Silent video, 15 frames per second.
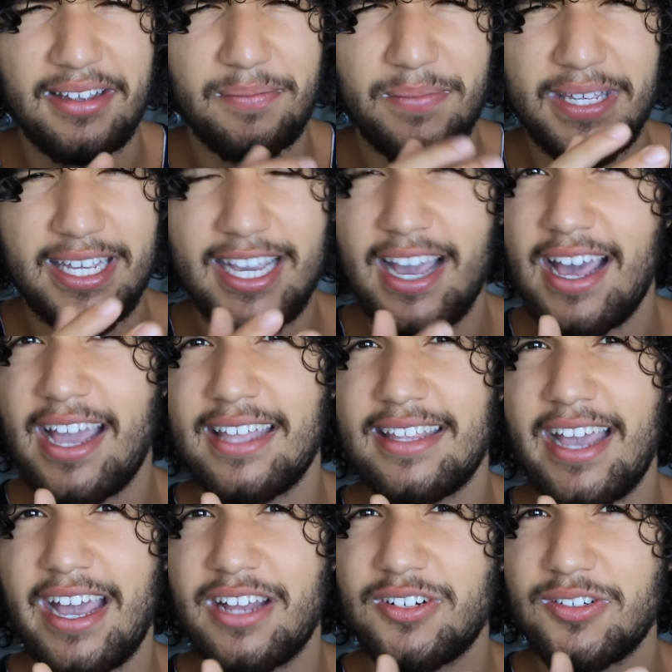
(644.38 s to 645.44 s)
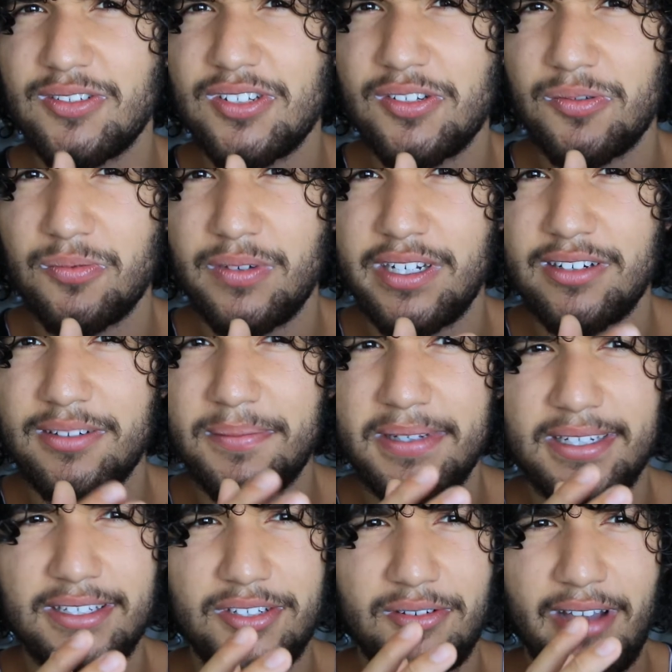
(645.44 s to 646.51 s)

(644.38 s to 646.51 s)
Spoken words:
being high in the astrals is weird because you